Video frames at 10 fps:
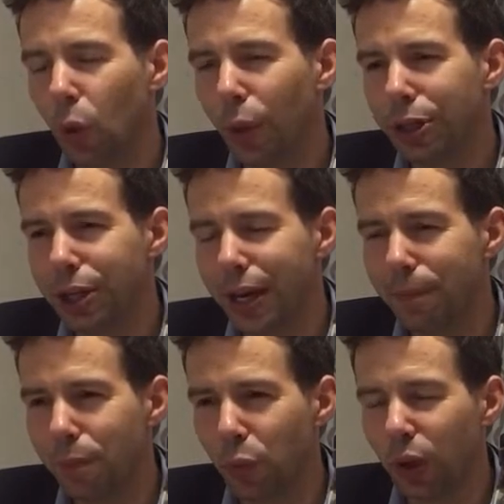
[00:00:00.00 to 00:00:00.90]
which
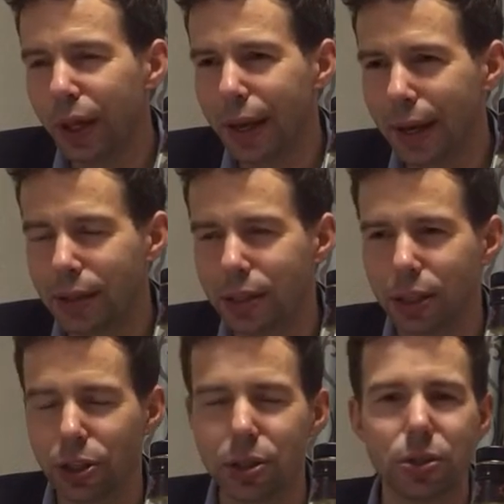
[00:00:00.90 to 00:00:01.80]
really hits
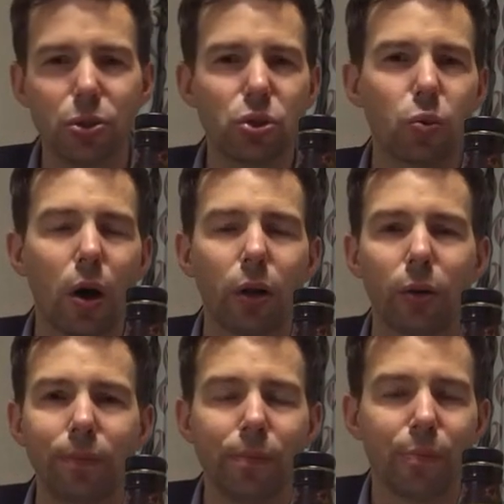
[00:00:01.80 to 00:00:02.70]
it just as you
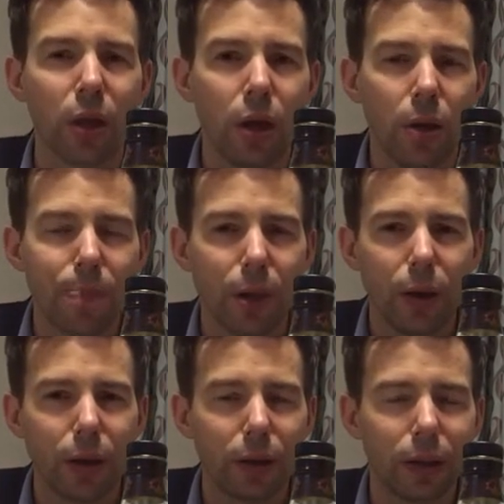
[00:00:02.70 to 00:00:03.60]
swallow.
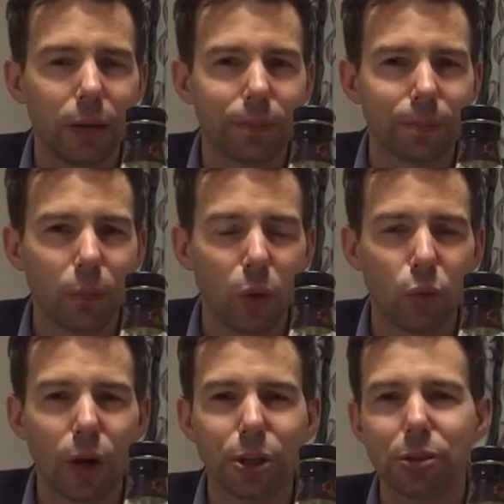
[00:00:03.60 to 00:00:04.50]
You get a little
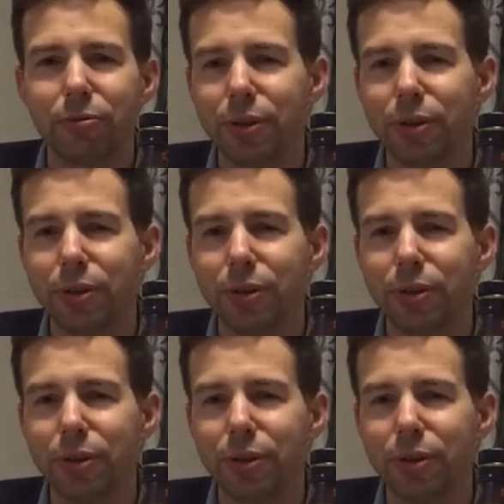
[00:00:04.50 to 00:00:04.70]
rush of